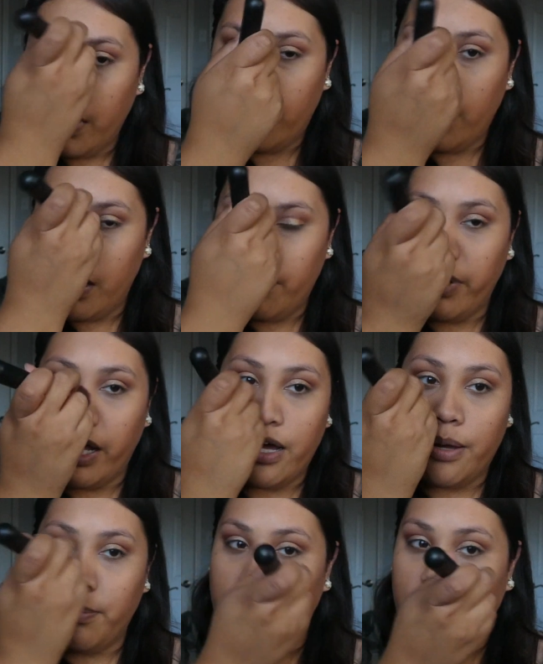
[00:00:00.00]
But yeah, I
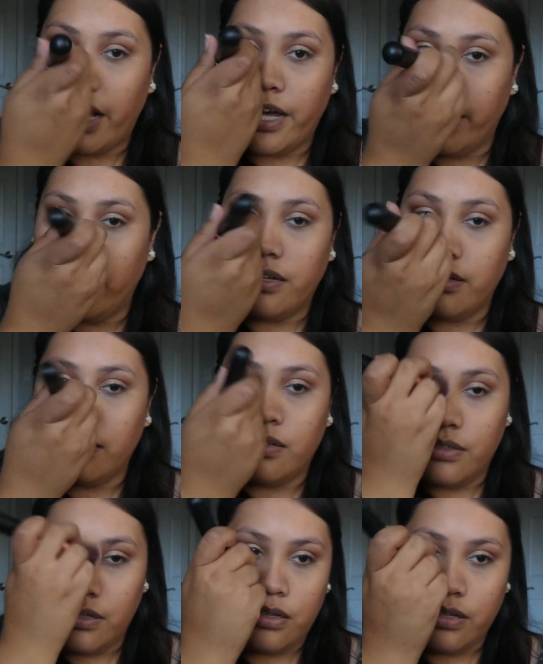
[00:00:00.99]
mean, I
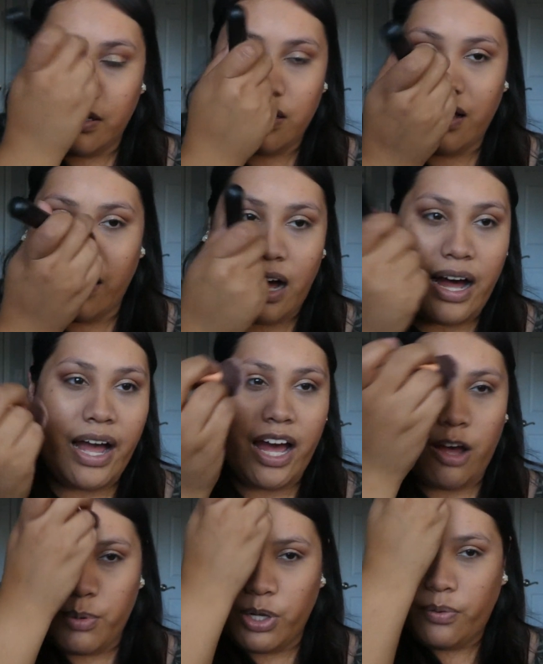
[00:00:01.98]

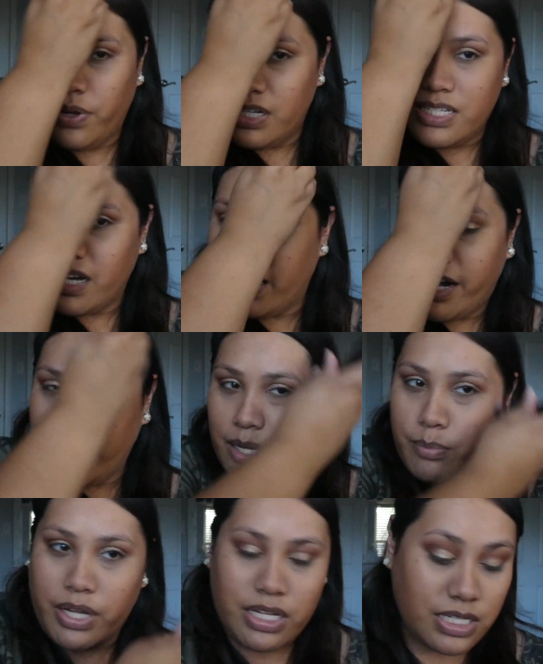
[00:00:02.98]
have been going a tiny
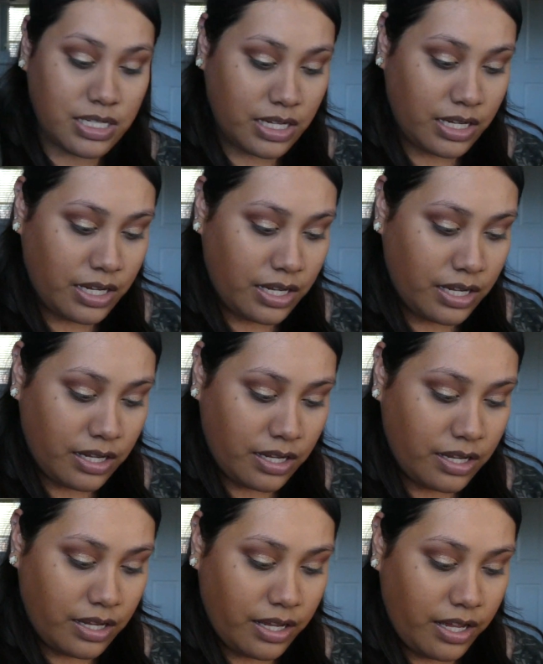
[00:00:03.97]
bit
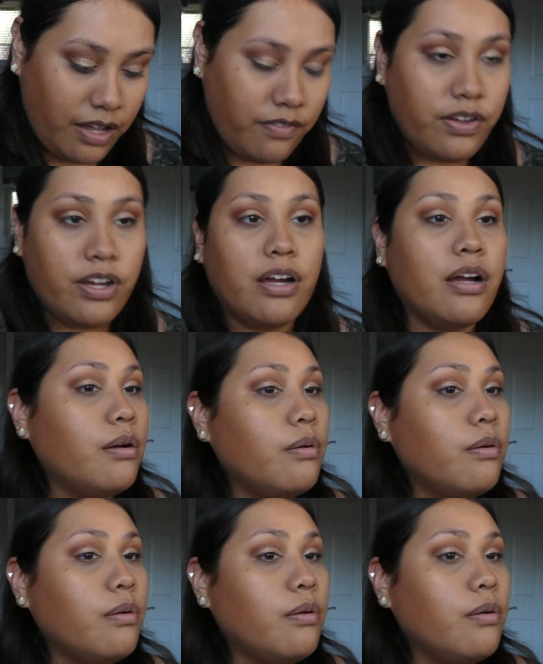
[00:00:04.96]
heavier